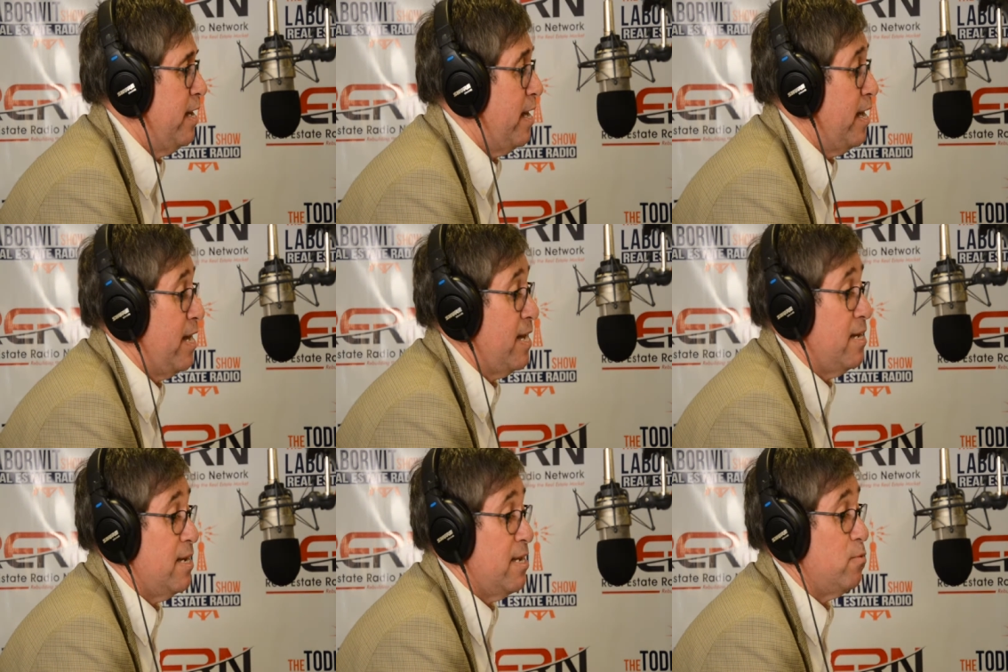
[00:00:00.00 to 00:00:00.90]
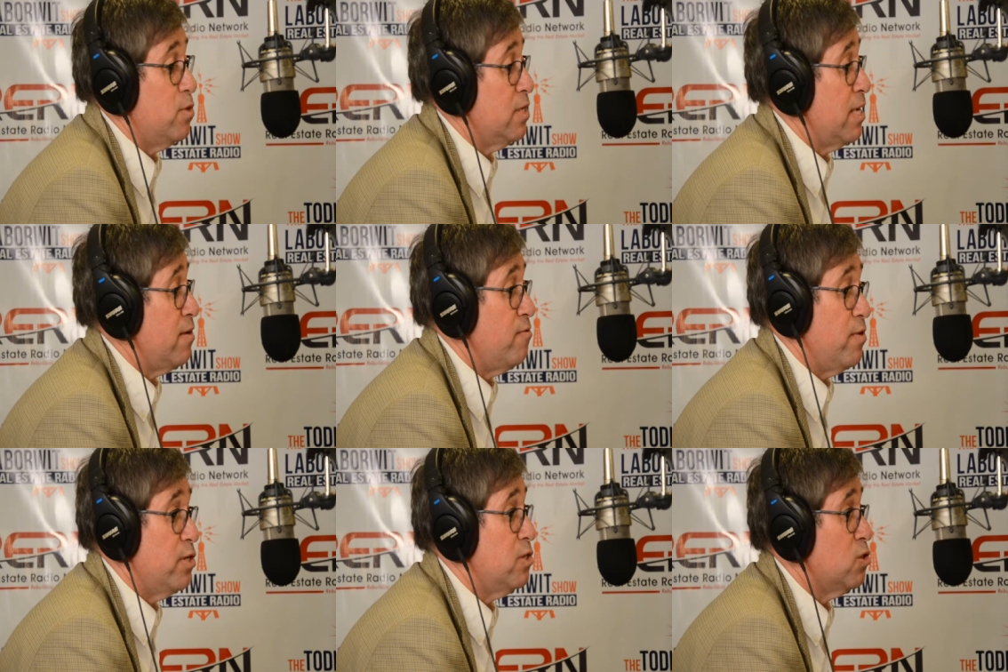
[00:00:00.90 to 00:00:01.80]
And it was a
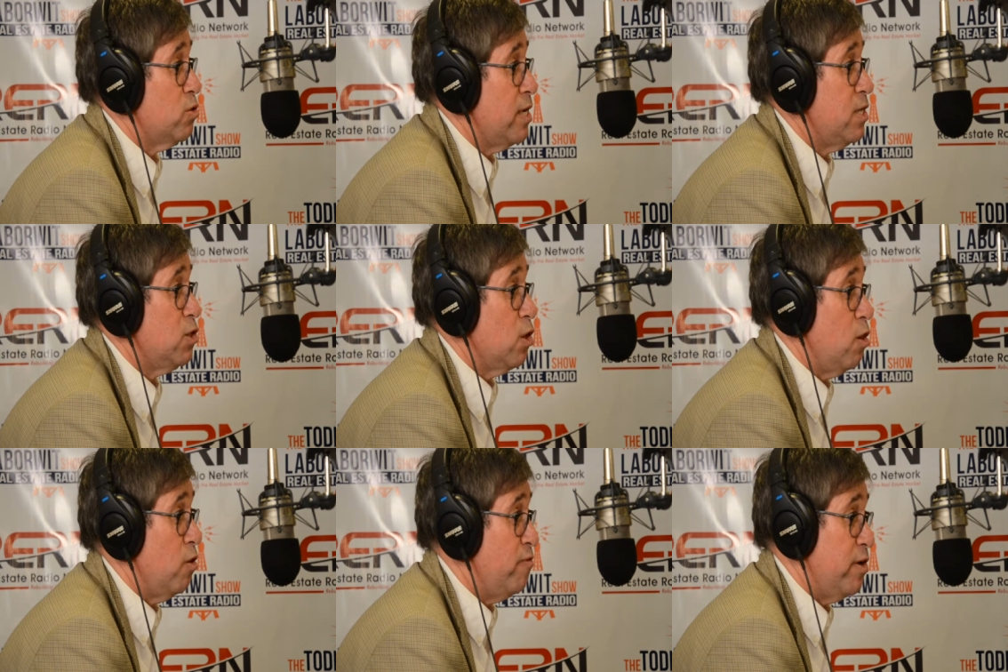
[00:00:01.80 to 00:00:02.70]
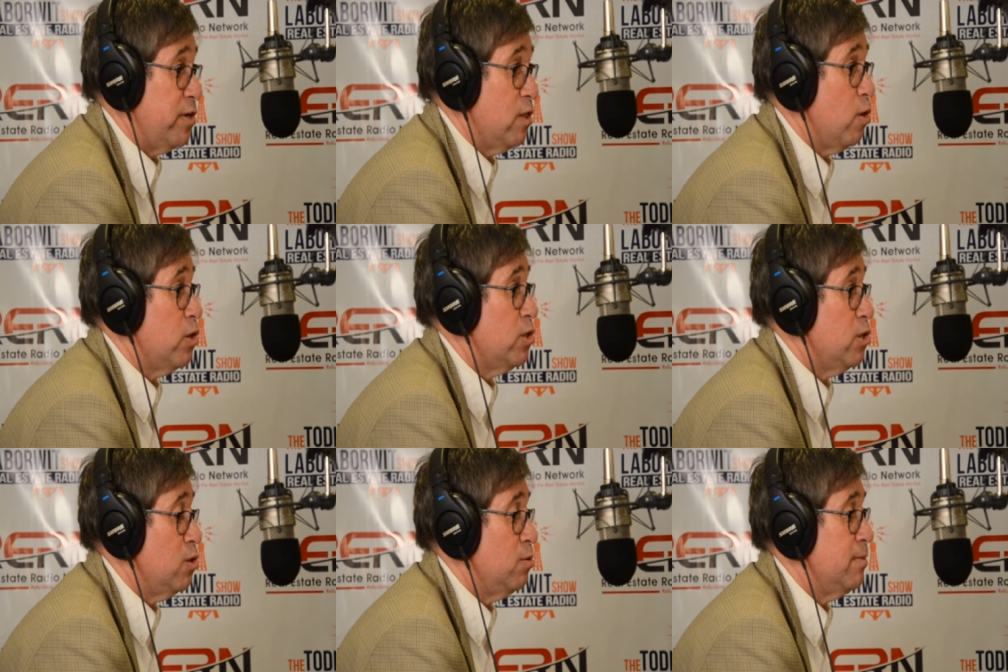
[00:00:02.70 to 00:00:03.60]
very strange, very large
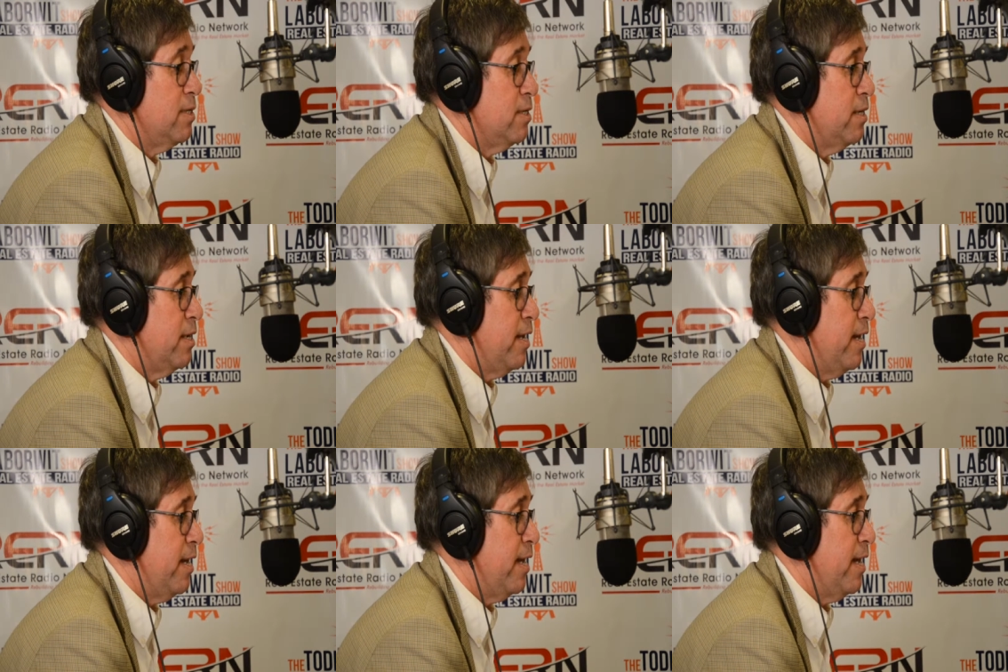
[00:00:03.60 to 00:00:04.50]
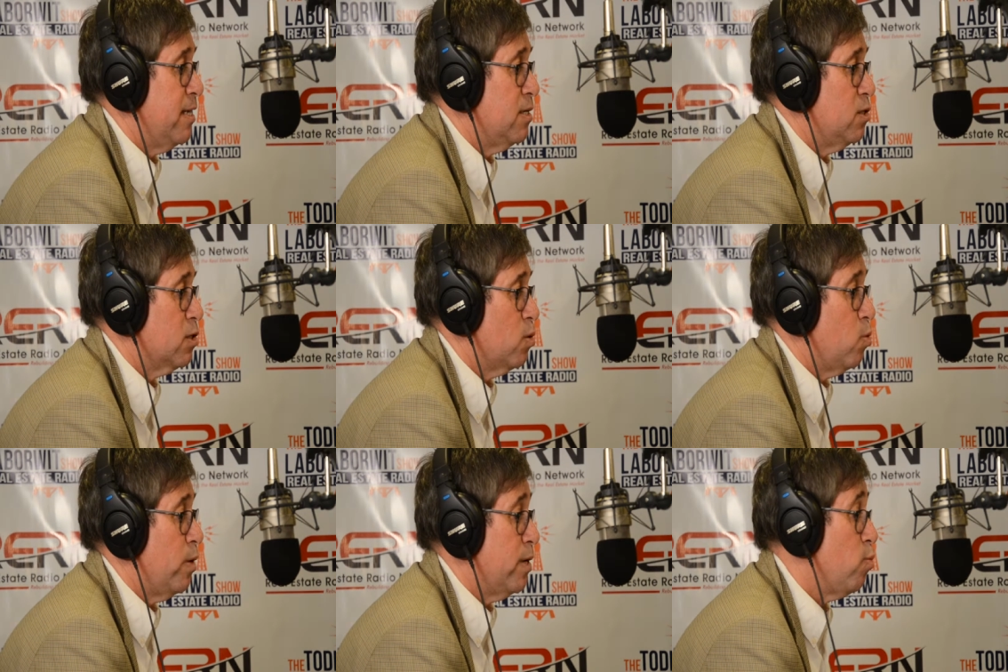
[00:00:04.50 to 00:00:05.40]
home. And it took
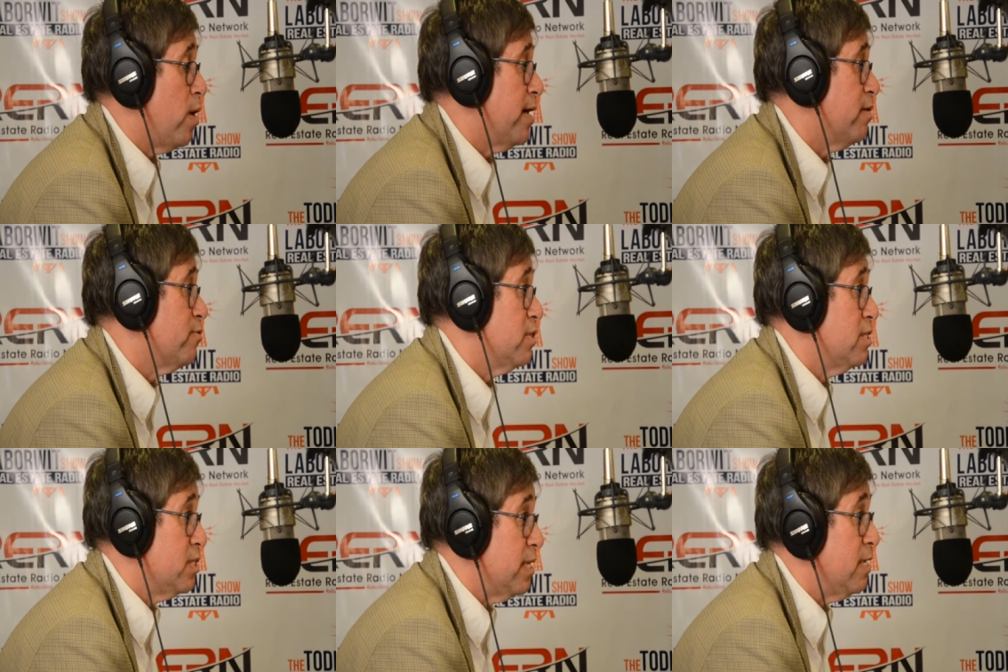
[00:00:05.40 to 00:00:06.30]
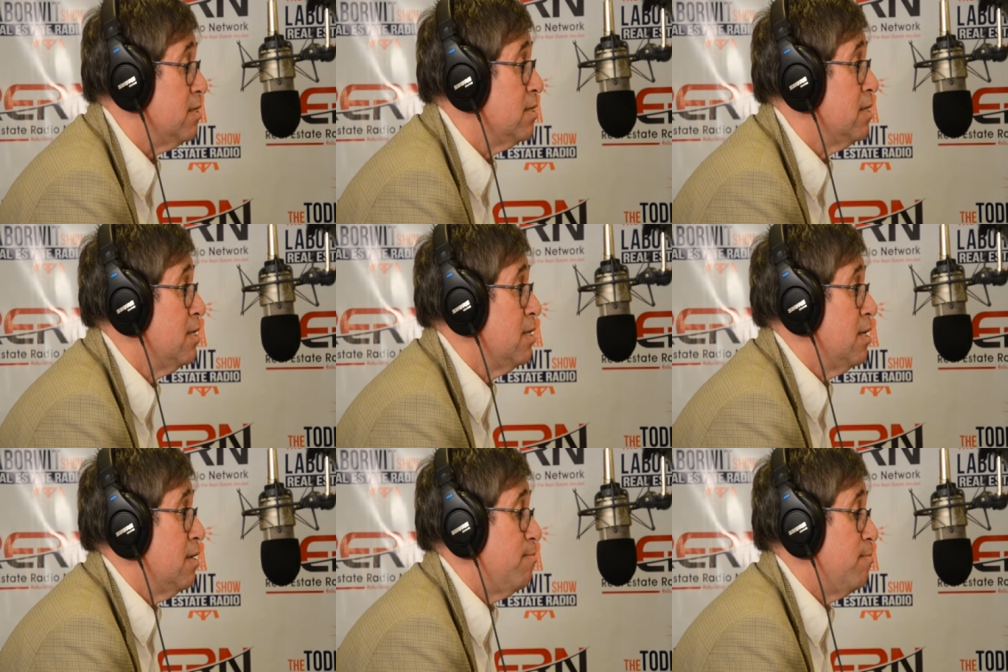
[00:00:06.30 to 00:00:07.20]
quite a while for it to sell.
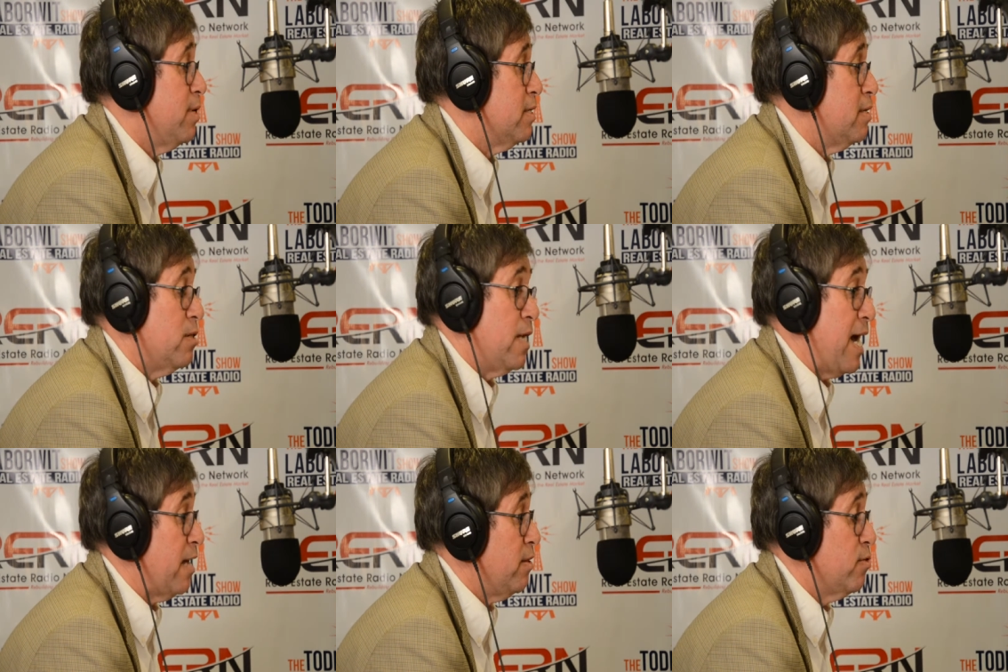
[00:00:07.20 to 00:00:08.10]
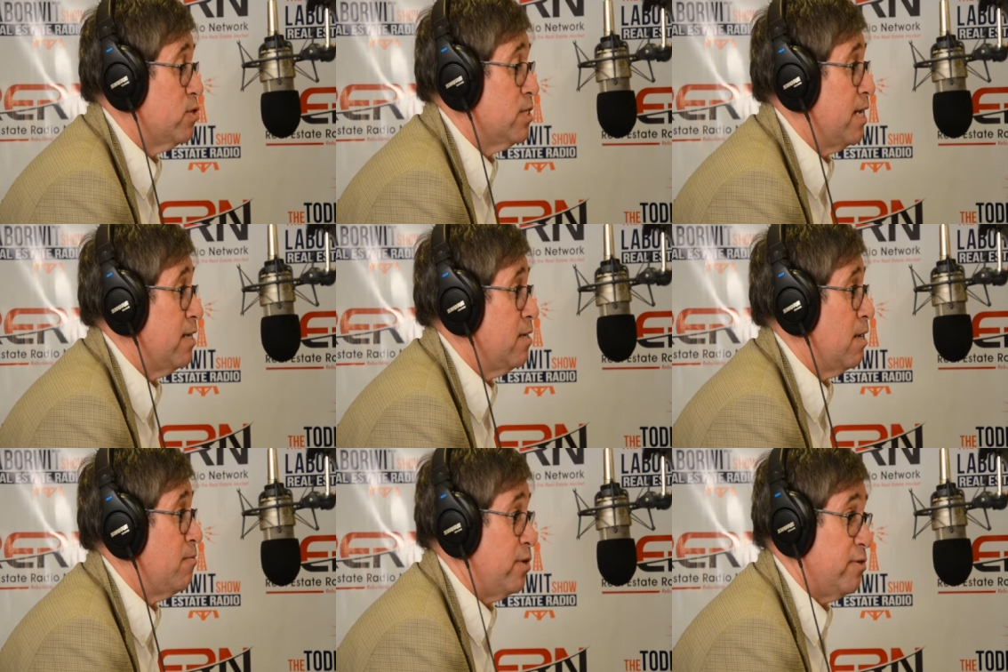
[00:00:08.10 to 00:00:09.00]
But the guy on the other side,
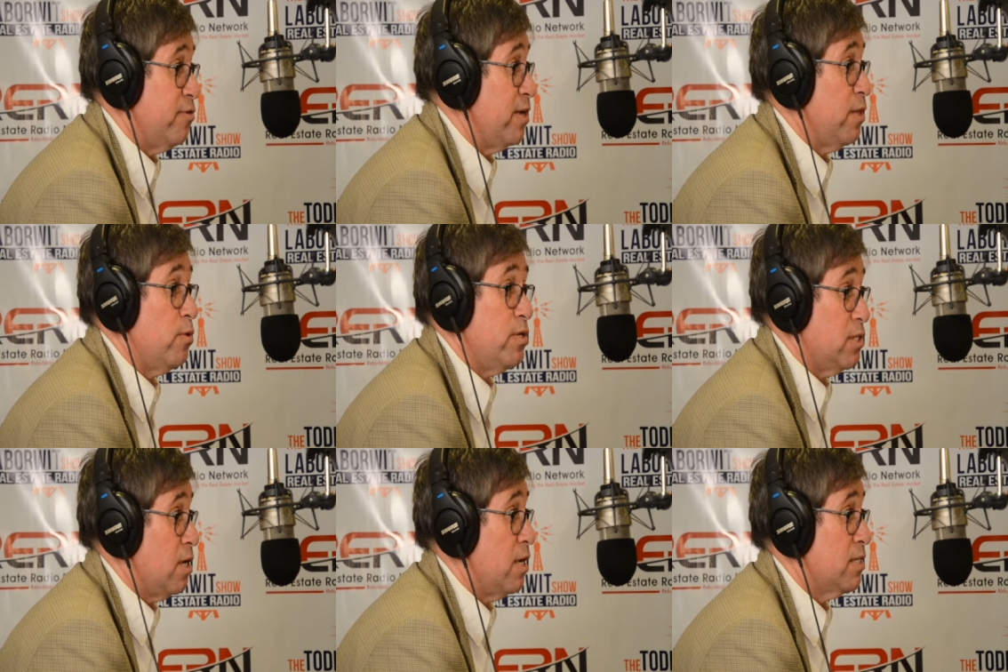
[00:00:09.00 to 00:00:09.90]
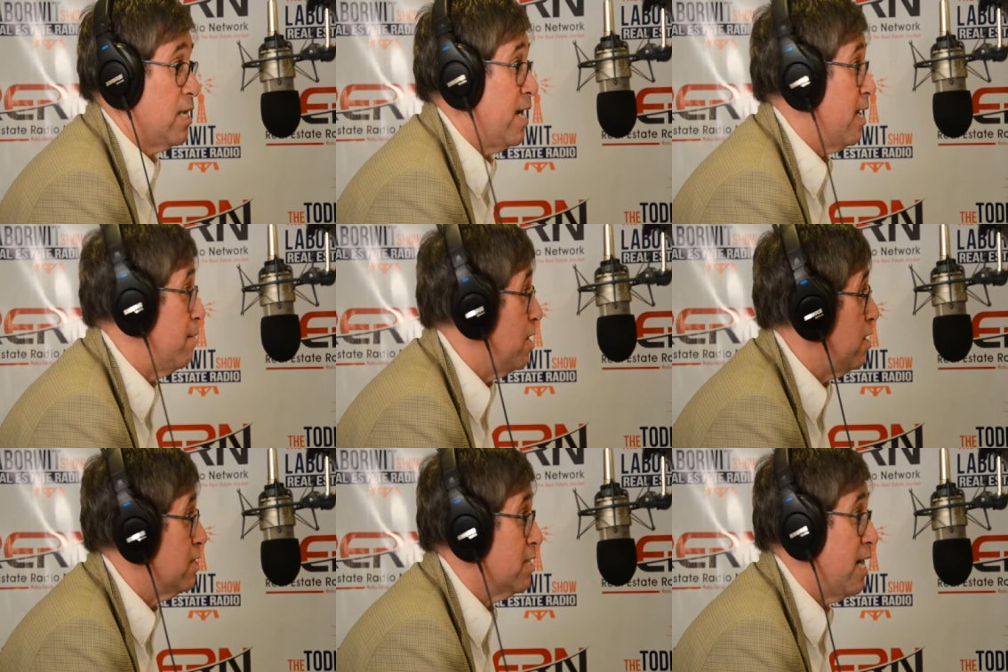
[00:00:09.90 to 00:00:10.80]
I'm very friendly with. He's an honest guy. I'm an
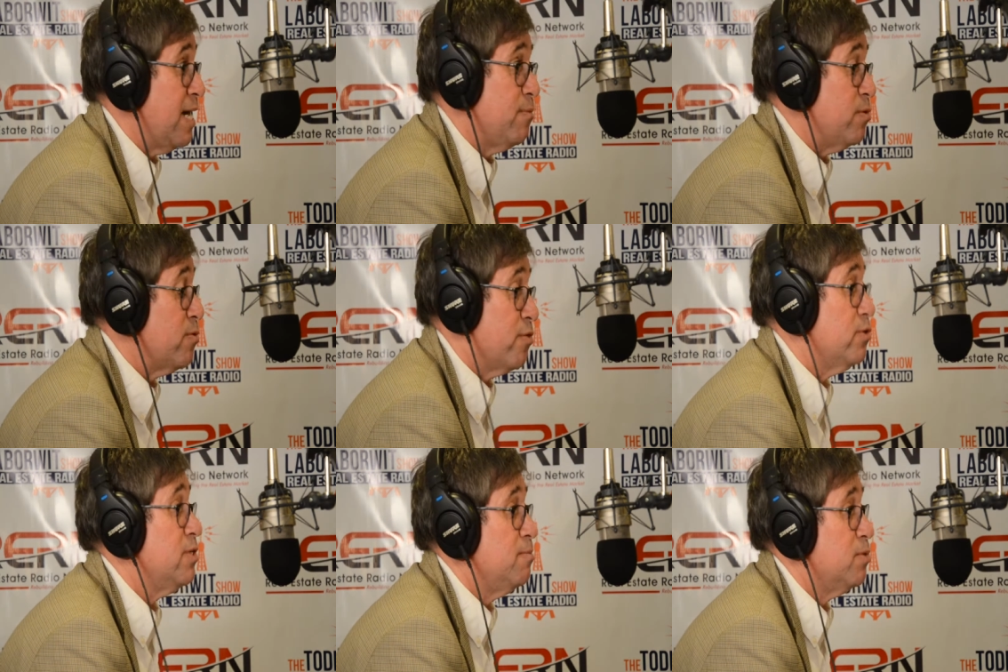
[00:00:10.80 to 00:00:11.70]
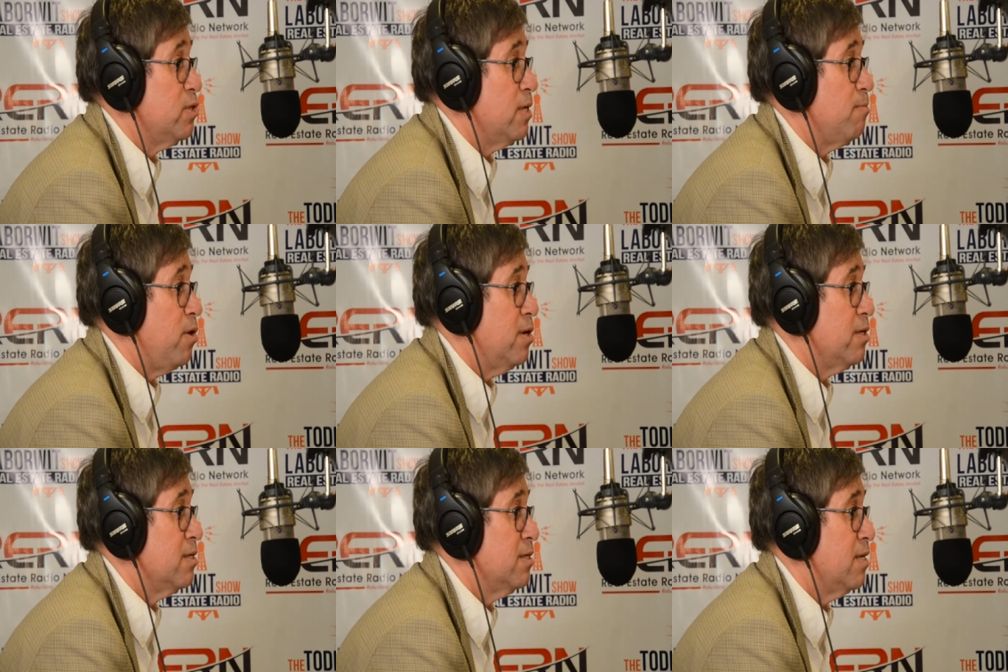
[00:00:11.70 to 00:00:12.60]
honest guy. And we were 13% apart.